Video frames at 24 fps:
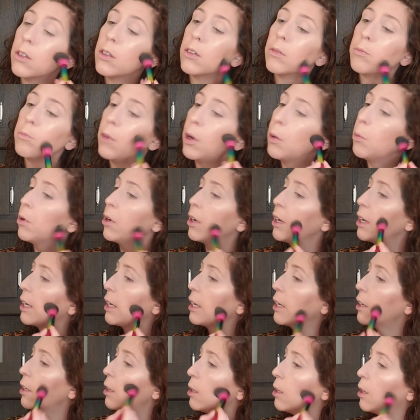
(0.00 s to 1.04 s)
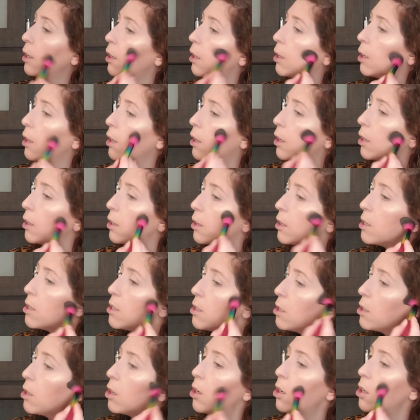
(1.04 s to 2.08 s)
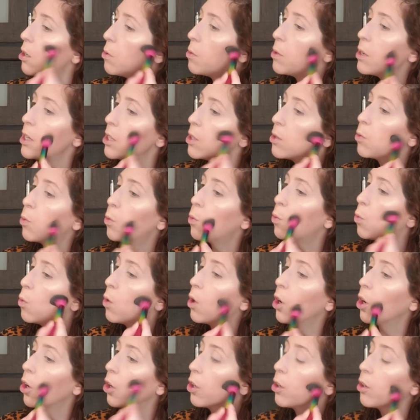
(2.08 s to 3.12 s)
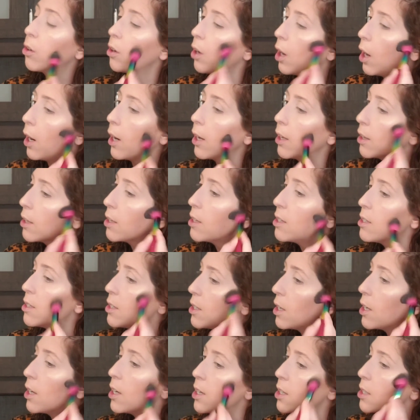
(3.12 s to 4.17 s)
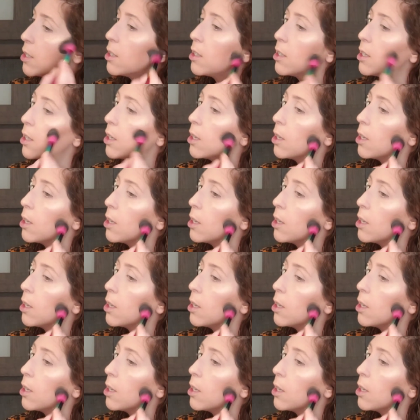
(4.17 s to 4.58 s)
My brain doesn't always work right these days.